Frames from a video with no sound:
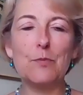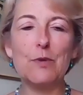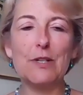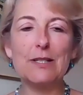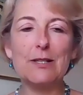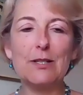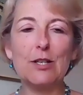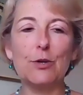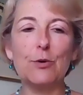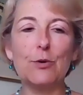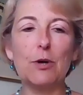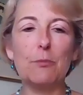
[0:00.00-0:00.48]

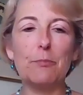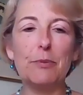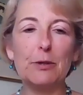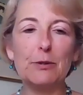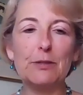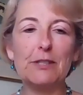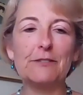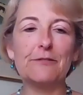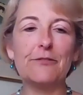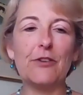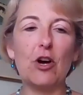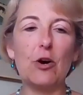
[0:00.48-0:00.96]
So a
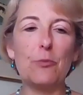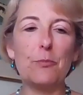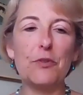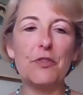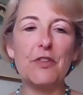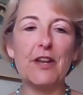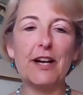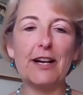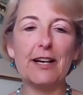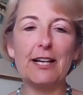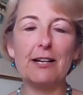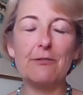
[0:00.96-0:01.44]
built environment
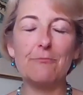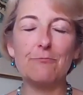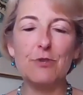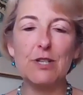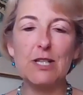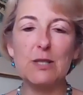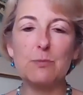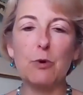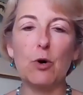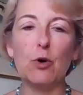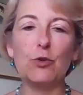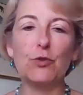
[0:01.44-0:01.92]
that can
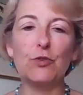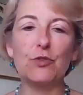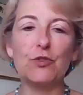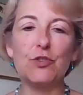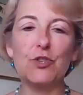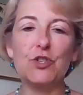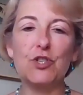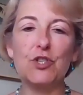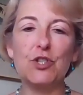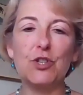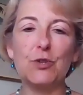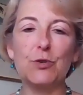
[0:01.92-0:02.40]

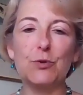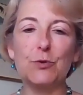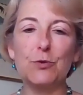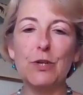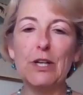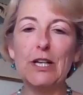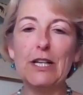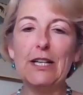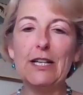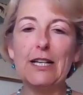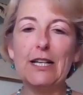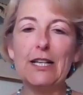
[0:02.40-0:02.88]
respond to
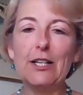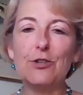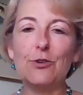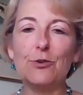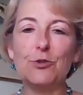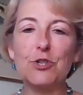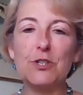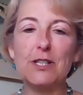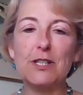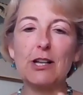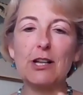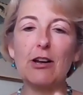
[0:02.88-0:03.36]

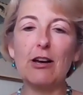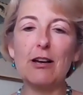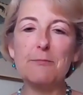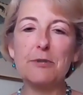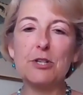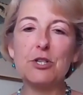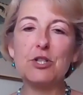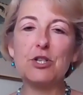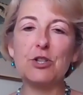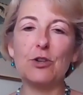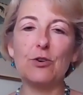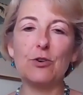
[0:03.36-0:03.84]
not just
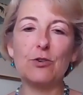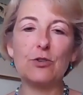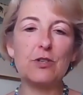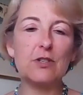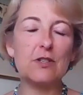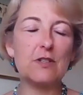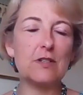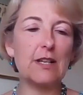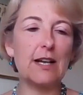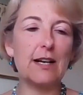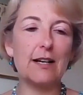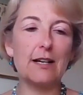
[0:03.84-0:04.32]
climate
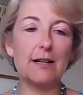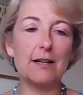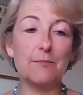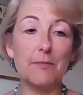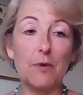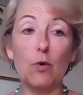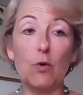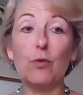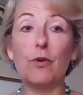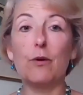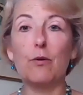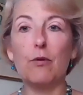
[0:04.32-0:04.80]
shocks,
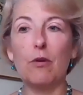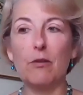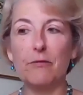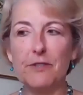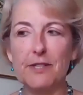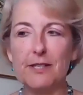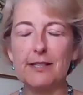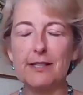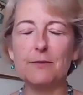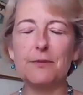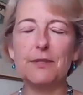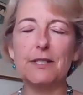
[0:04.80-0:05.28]
although
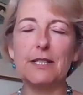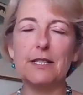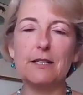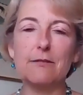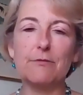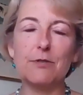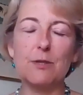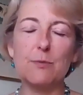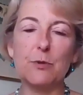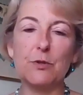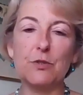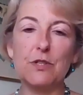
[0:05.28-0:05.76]
obviously we need to
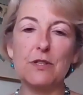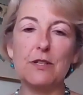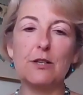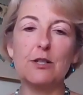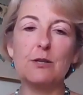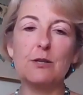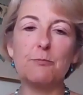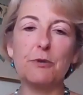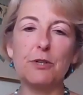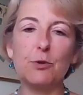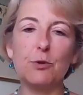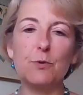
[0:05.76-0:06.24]
respond to
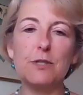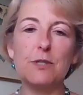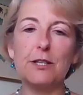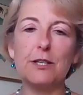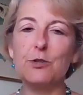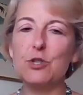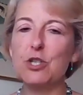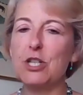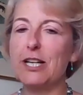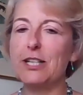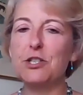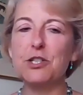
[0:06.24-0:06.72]
those, but also
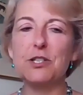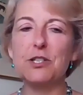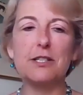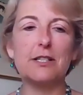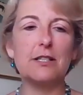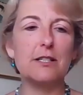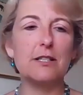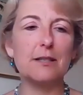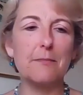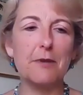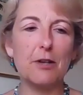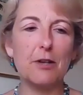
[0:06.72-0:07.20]
changes
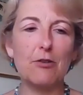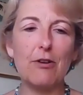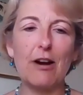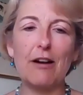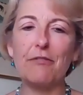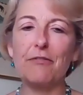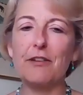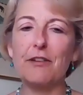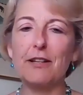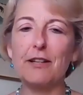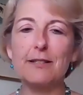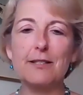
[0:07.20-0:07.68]
in
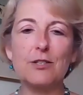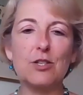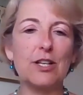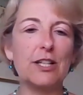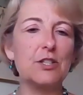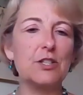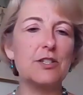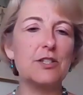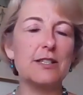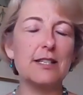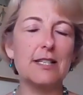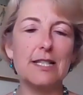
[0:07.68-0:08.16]
demographics,
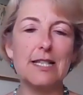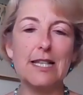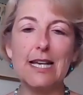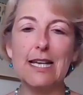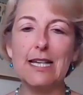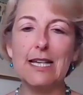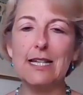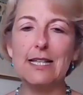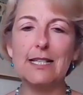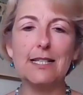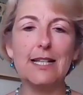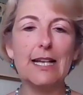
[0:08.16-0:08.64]
changes in
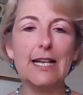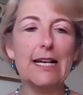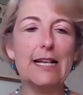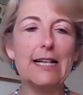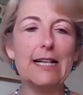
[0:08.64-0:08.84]
need,